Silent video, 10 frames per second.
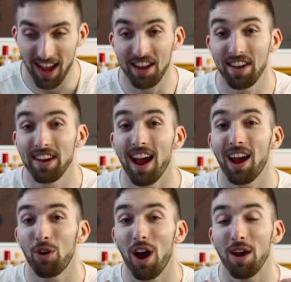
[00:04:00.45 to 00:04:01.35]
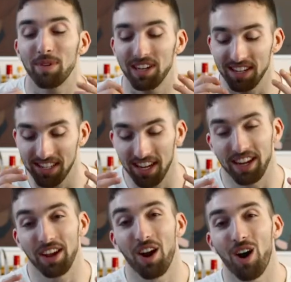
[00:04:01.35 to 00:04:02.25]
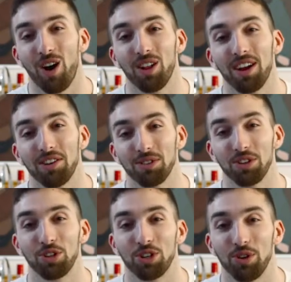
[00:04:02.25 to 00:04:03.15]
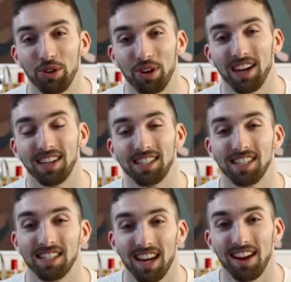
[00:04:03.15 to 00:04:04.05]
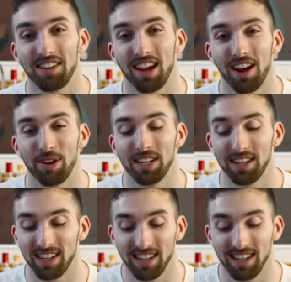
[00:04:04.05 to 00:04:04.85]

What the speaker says: And now I'm gonna take it all out to show you guys exactly how I did